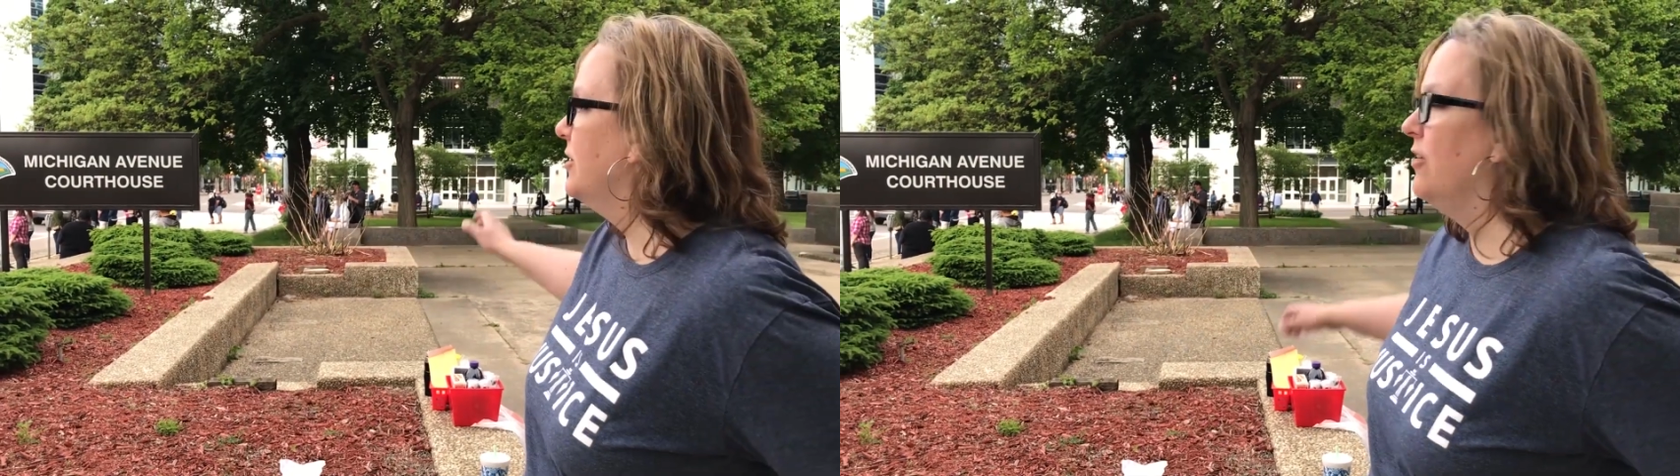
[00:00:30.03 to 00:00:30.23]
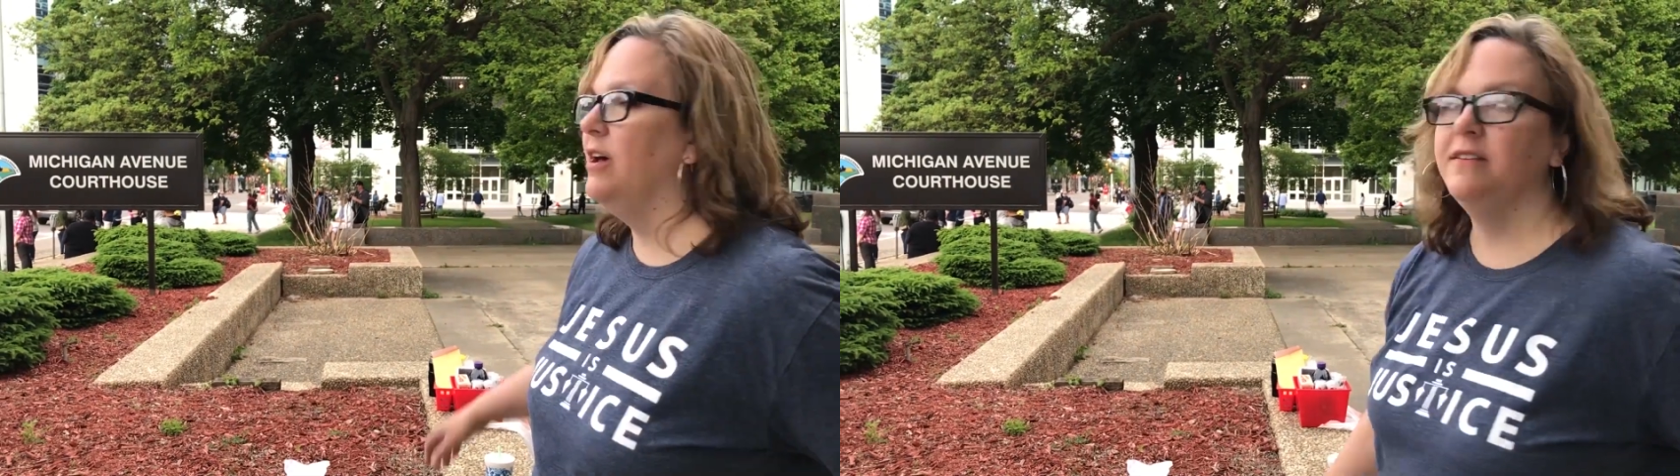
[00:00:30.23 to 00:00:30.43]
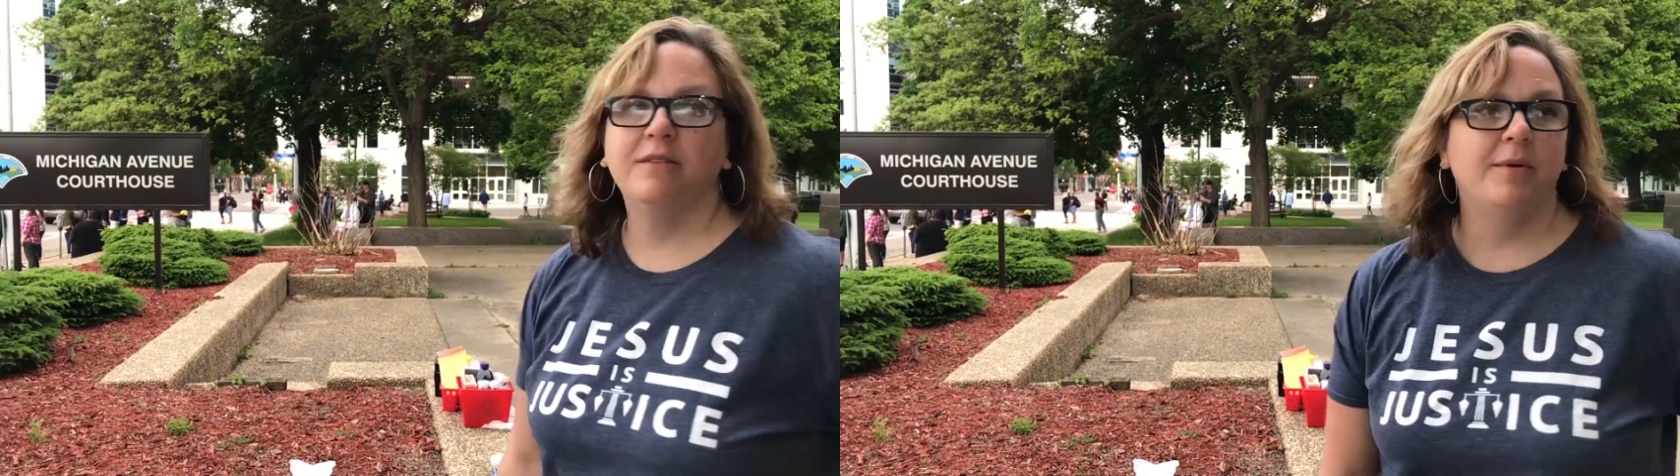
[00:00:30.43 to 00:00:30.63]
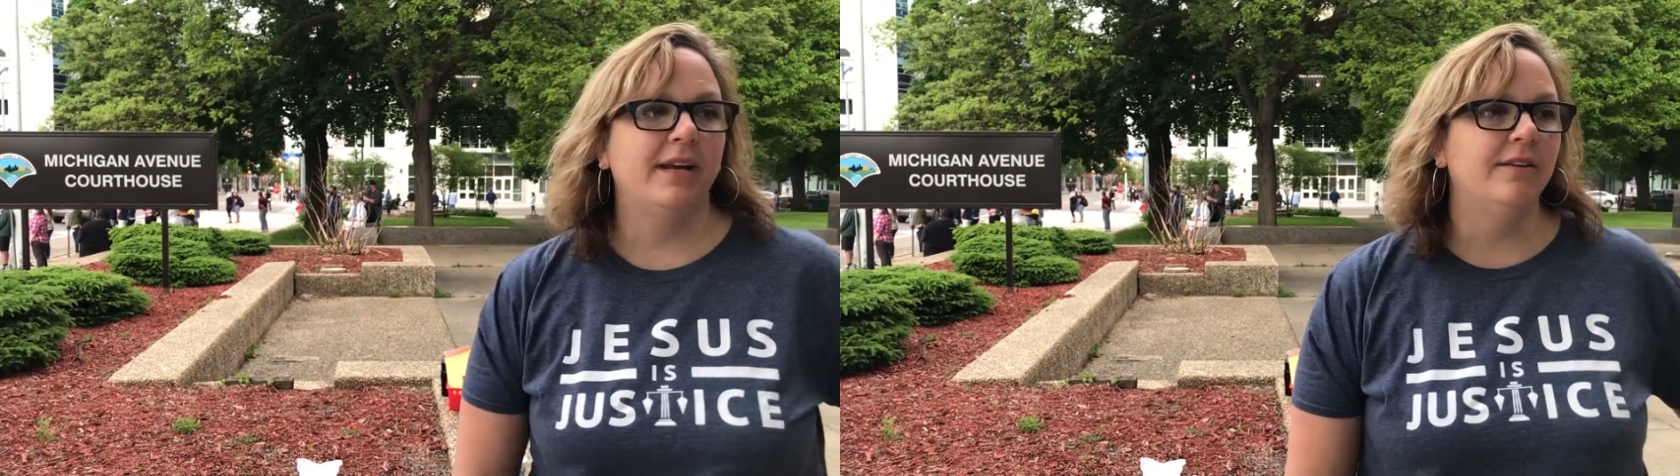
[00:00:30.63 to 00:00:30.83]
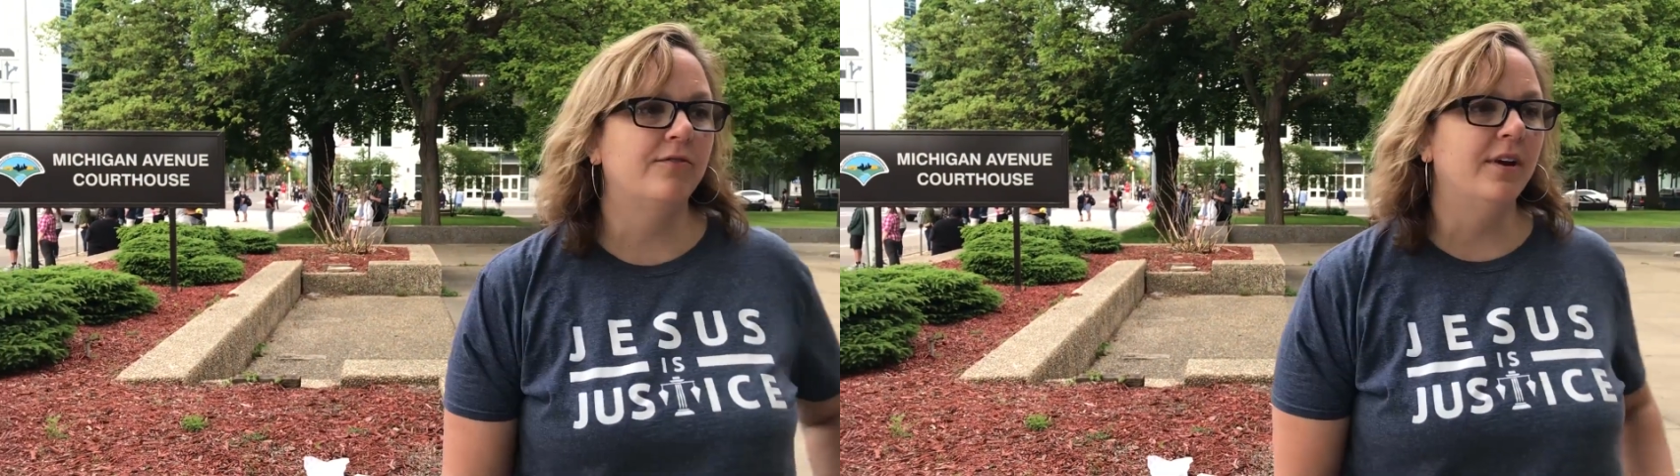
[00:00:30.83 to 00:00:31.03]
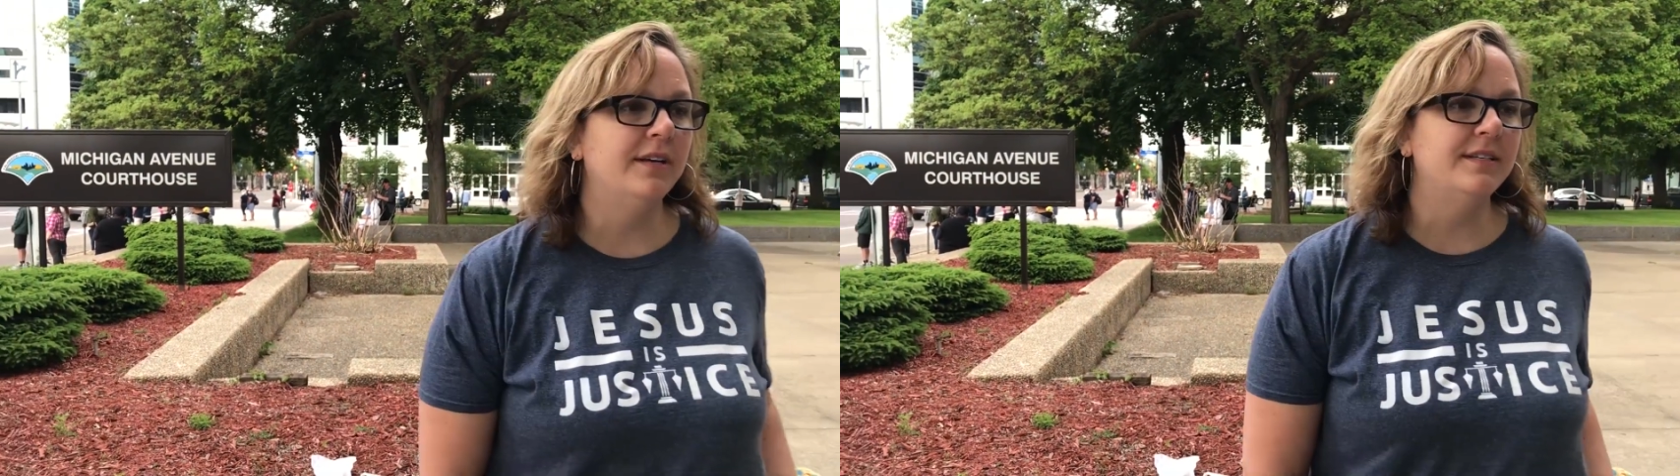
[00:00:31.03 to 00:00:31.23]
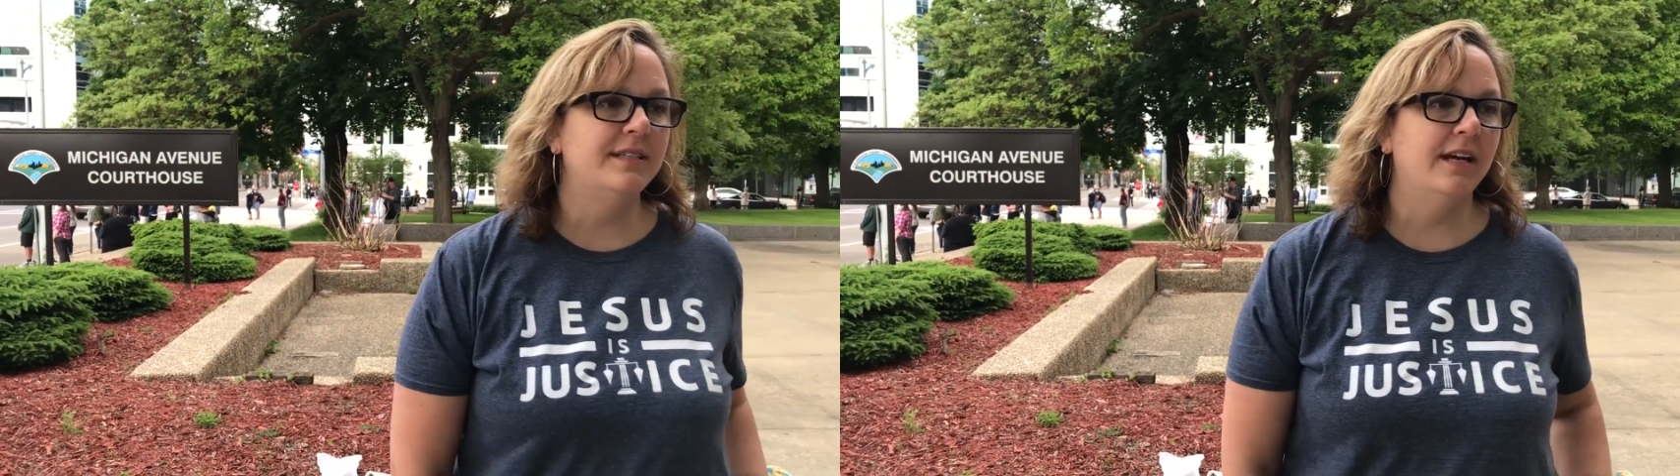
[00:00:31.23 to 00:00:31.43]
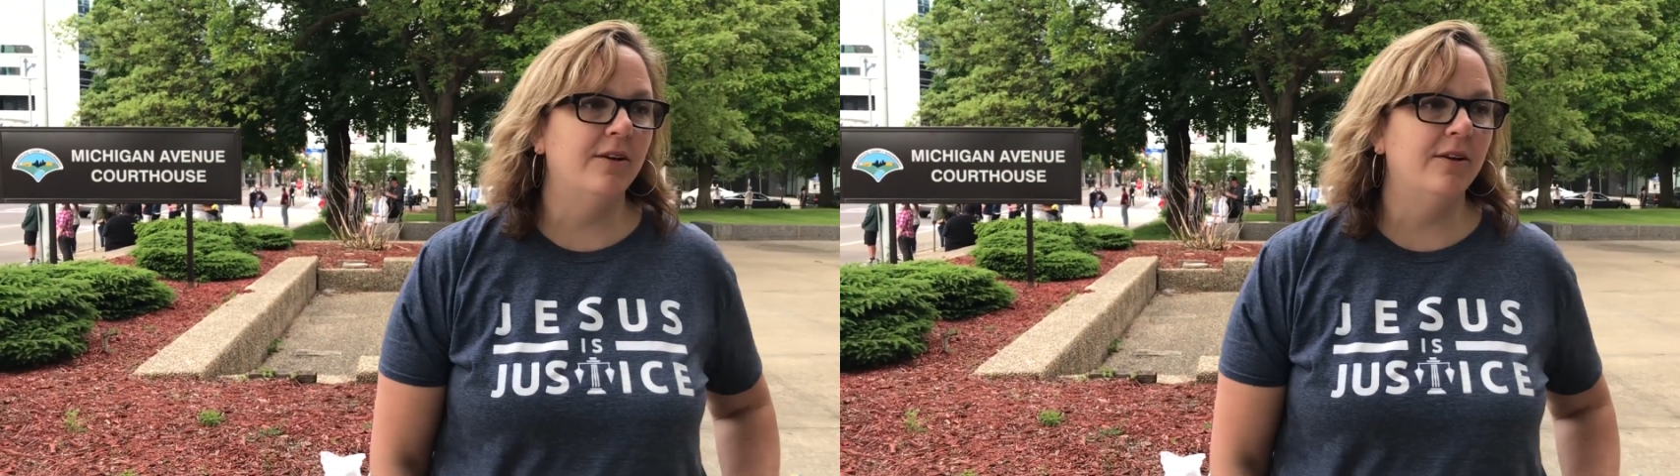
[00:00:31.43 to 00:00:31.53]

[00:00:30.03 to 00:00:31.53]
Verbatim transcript: across the body of Christ,